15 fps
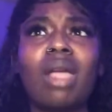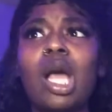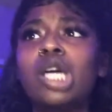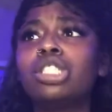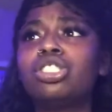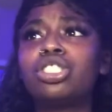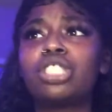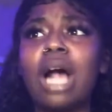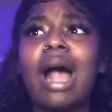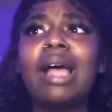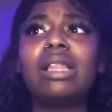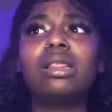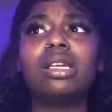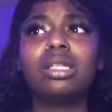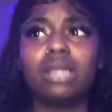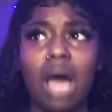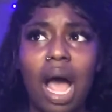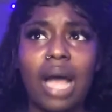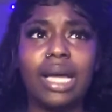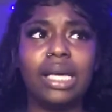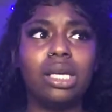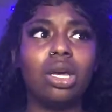shined the
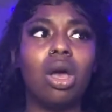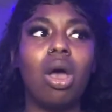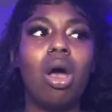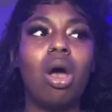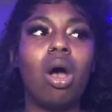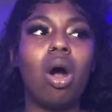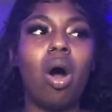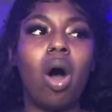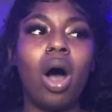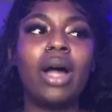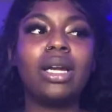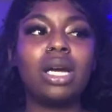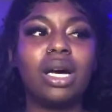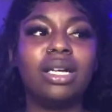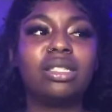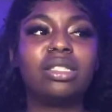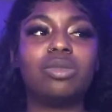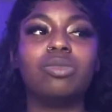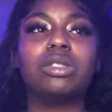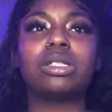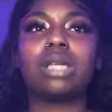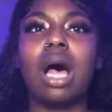light on us and
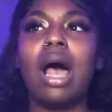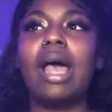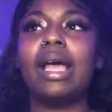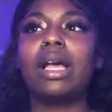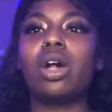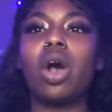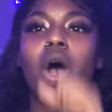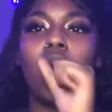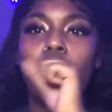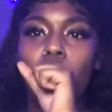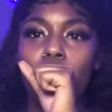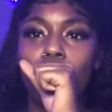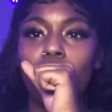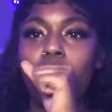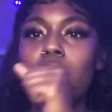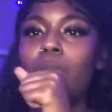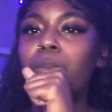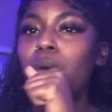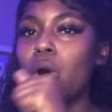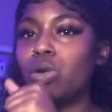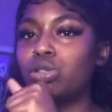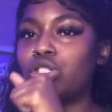was like, oh,
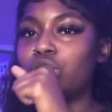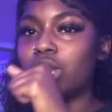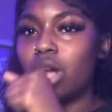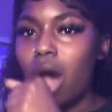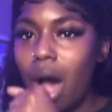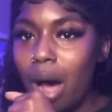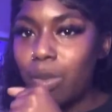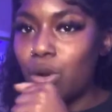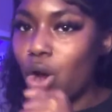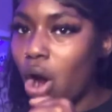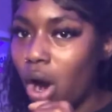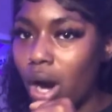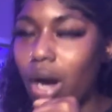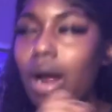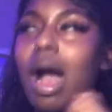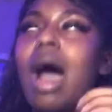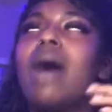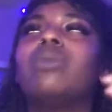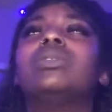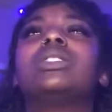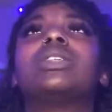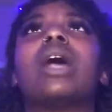approach the cop car. I
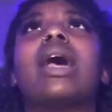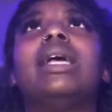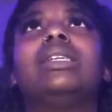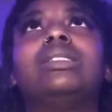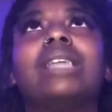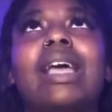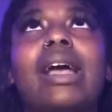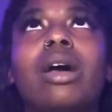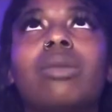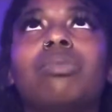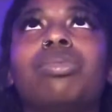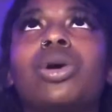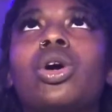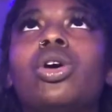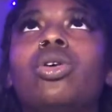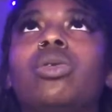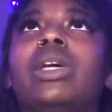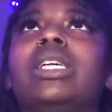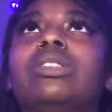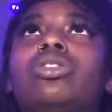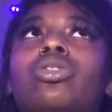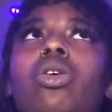was like, damn, bro,
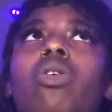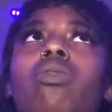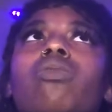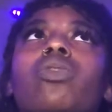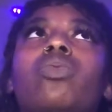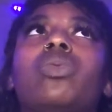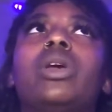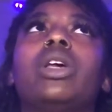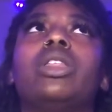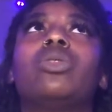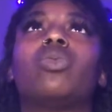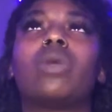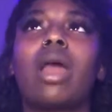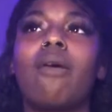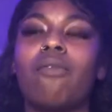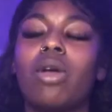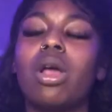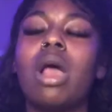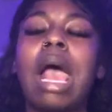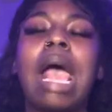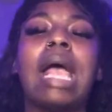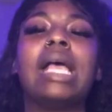it's over with, whatever.
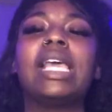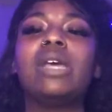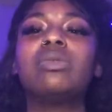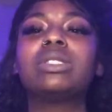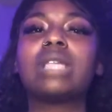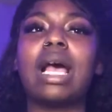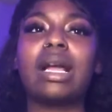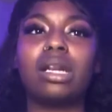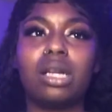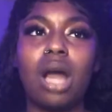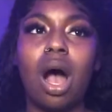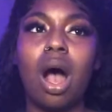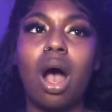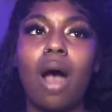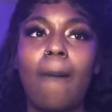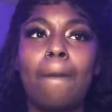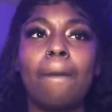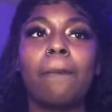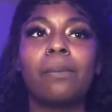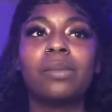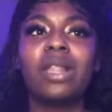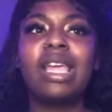He was like, nah.
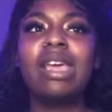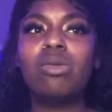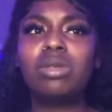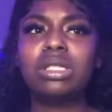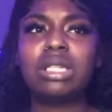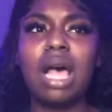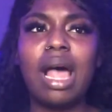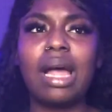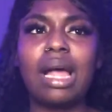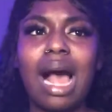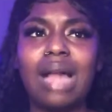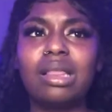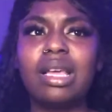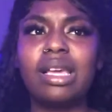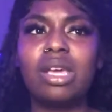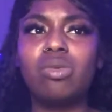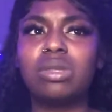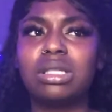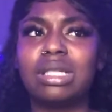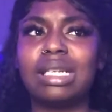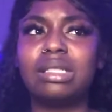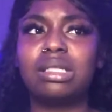He was like, I think he
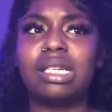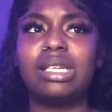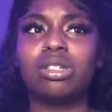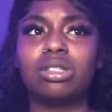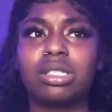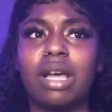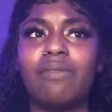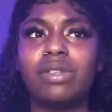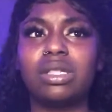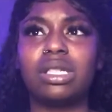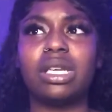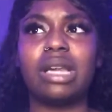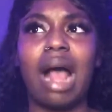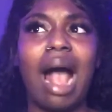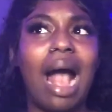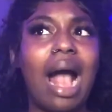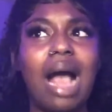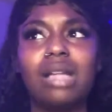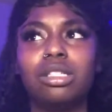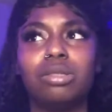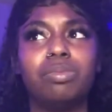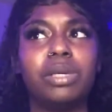was 16 or 17. I
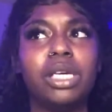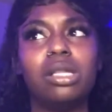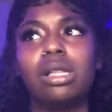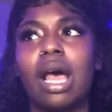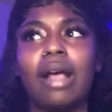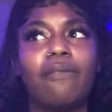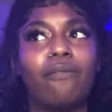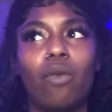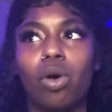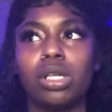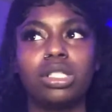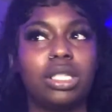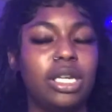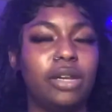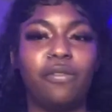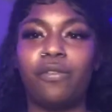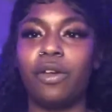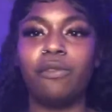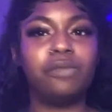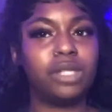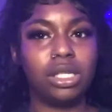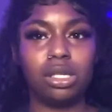had to be like 14,
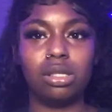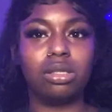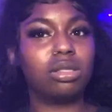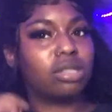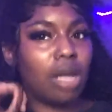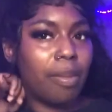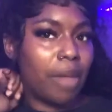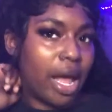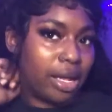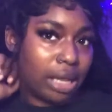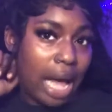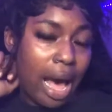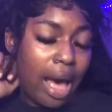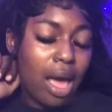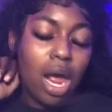15, something like that.